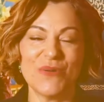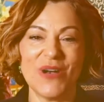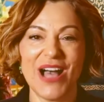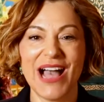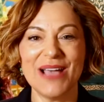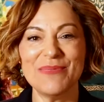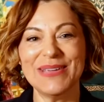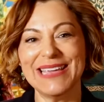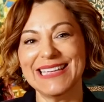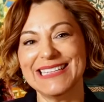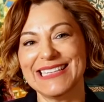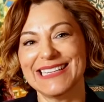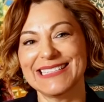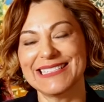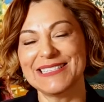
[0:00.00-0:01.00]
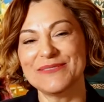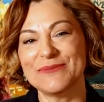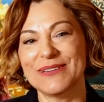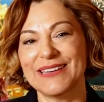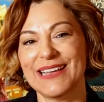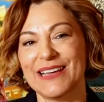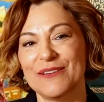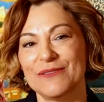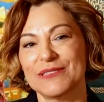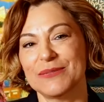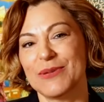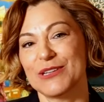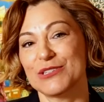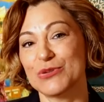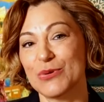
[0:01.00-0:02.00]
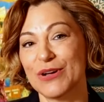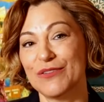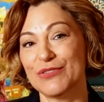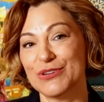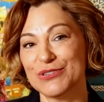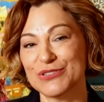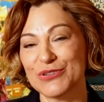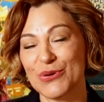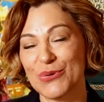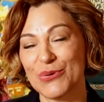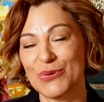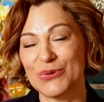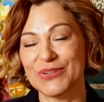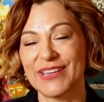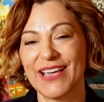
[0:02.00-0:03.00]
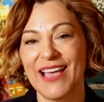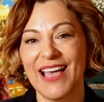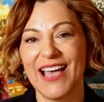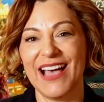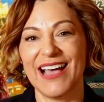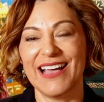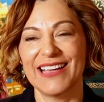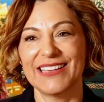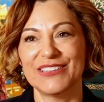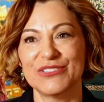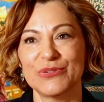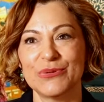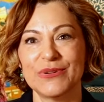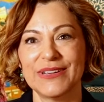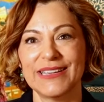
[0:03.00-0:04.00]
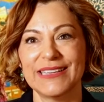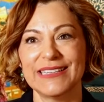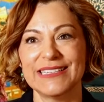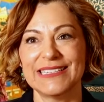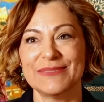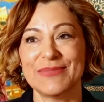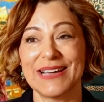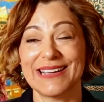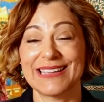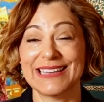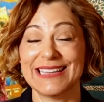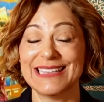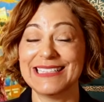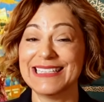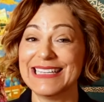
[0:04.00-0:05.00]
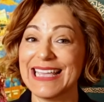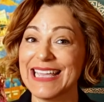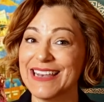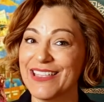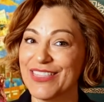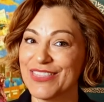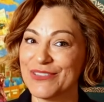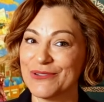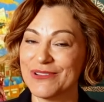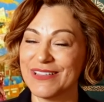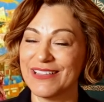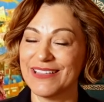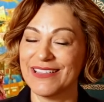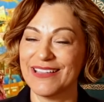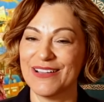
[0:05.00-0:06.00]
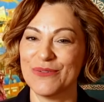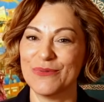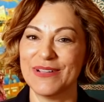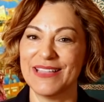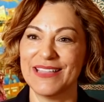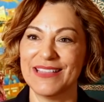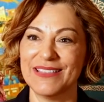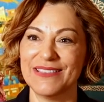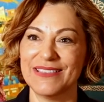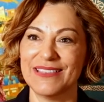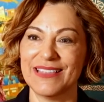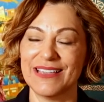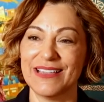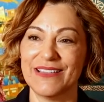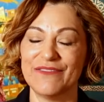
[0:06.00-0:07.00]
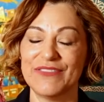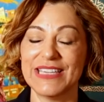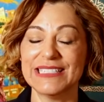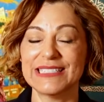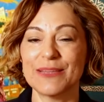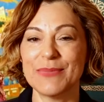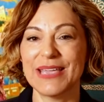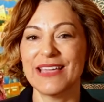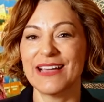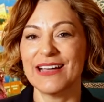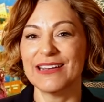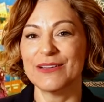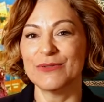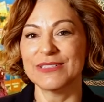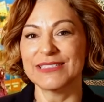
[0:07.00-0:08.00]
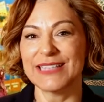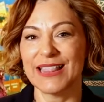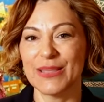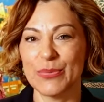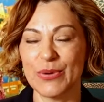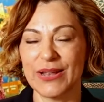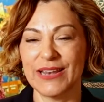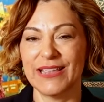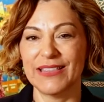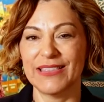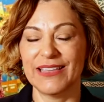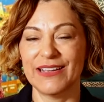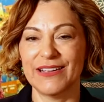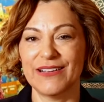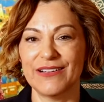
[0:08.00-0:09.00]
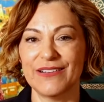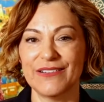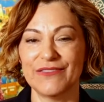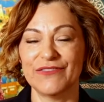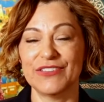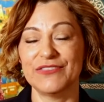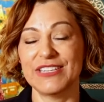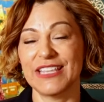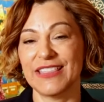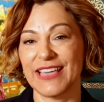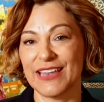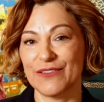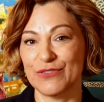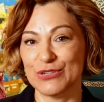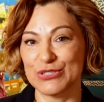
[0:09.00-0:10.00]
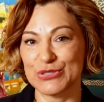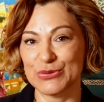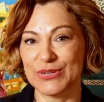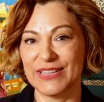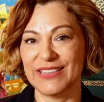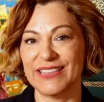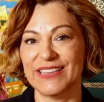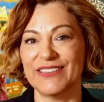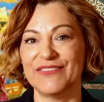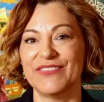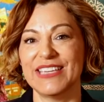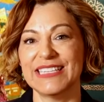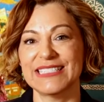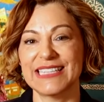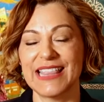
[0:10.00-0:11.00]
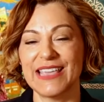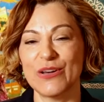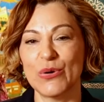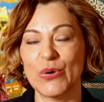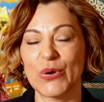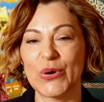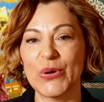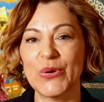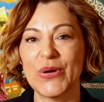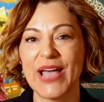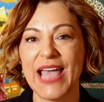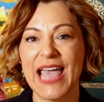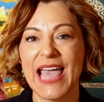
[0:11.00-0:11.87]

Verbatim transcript: Well, I began dancing when I was about 12 years old. I joined back in 1983 when uh, Fiesta Mexicana was celebrating their 50th anniversary, the Fiesta de Oro,